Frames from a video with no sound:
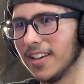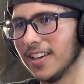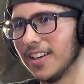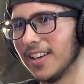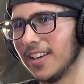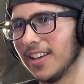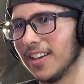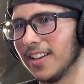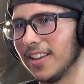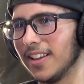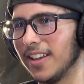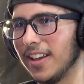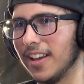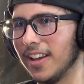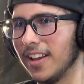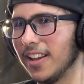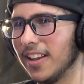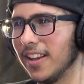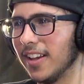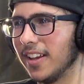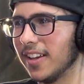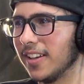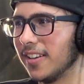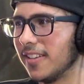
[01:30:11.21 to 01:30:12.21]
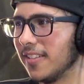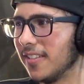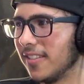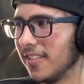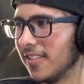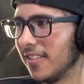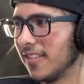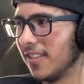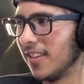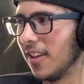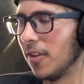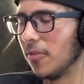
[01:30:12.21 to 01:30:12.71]

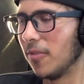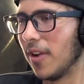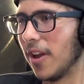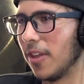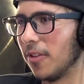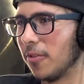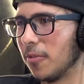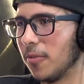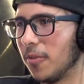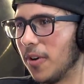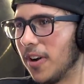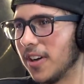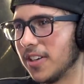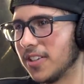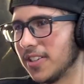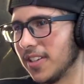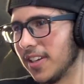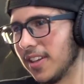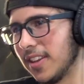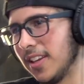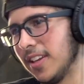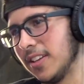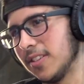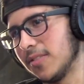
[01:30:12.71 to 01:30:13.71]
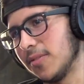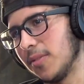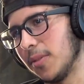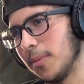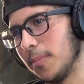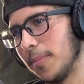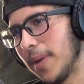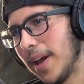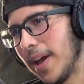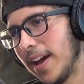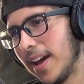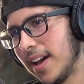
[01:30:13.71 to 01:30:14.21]
they rather watch like things from the
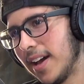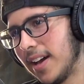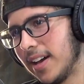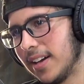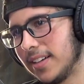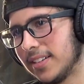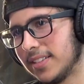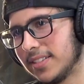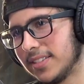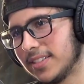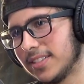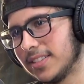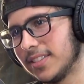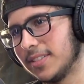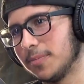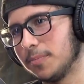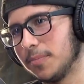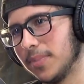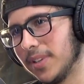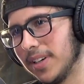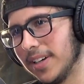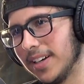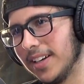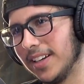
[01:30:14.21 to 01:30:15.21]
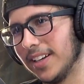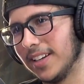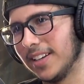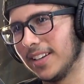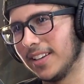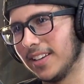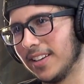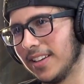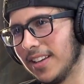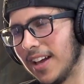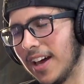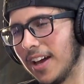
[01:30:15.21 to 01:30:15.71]
past but
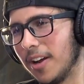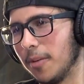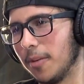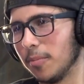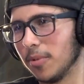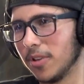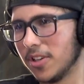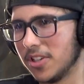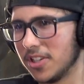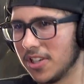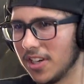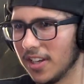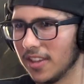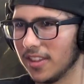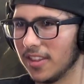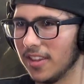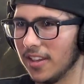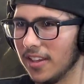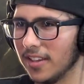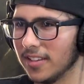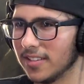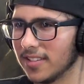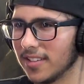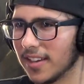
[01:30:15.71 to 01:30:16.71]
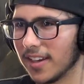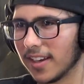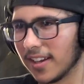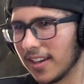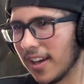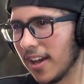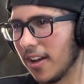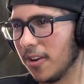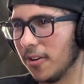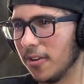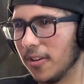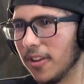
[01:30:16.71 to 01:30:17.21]
not appreciate things like
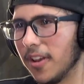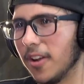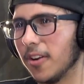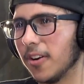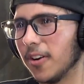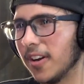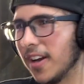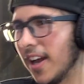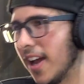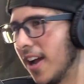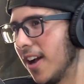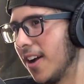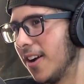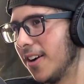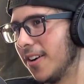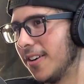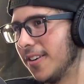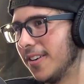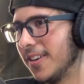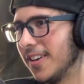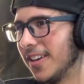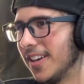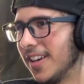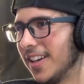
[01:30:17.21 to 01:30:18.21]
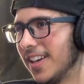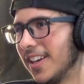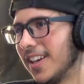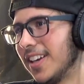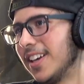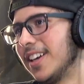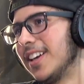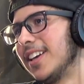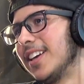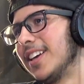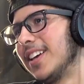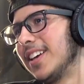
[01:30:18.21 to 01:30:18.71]
how they are. They're happening now,
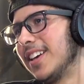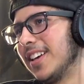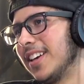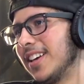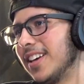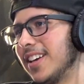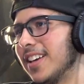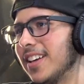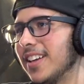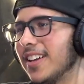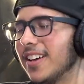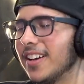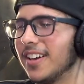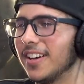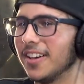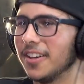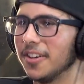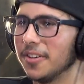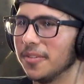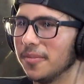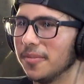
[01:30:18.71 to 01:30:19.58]
yeah. But like